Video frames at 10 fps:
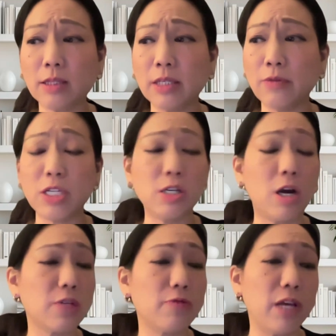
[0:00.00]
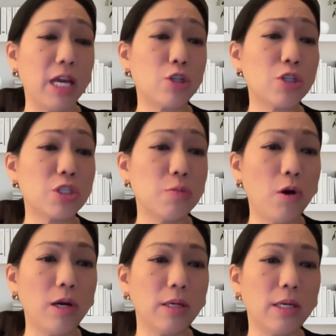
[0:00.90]
detoxification
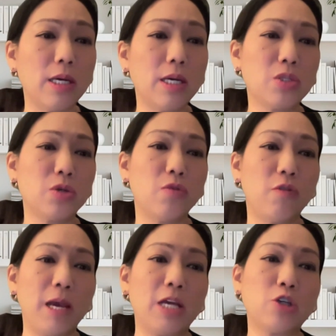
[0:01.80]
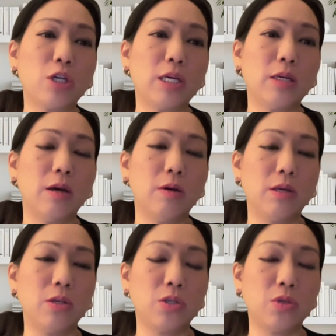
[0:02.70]
support. So if a patient
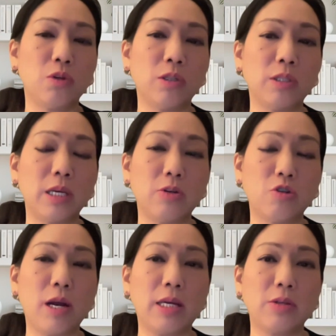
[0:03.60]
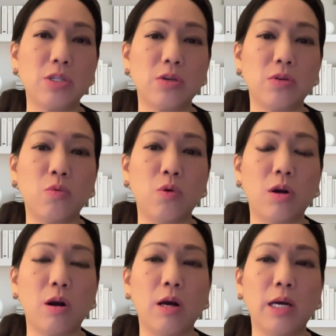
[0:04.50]
is really trying to
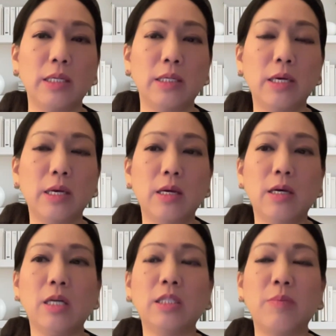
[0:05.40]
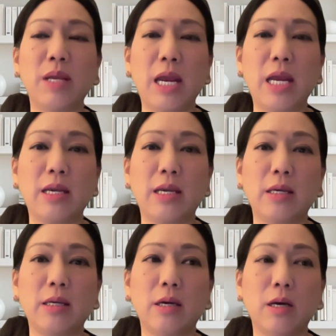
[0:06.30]
work on
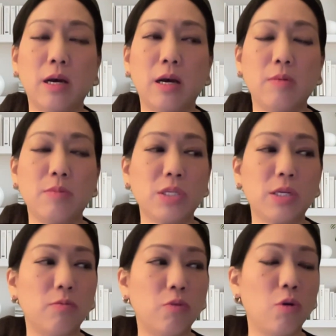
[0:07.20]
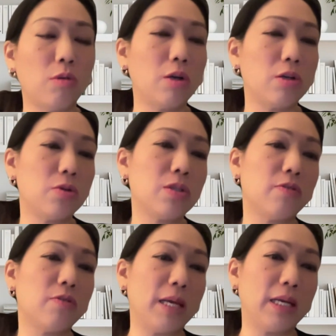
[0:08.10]
eliminating some prolonged use
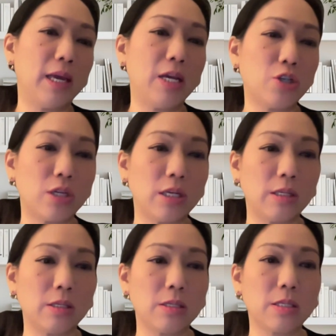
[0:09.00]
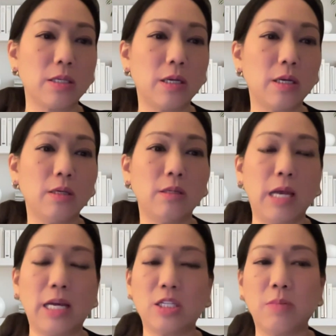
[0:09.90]
of medications,
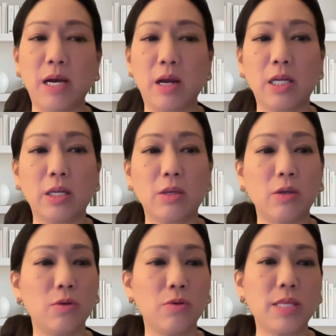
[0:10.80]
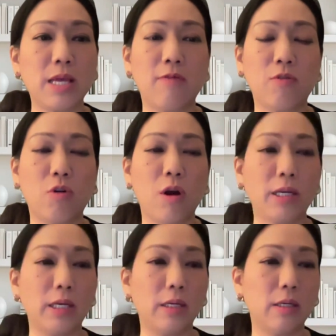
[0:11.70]
antibiotic use, they have
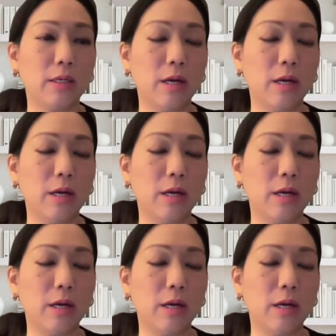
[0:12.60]
chronic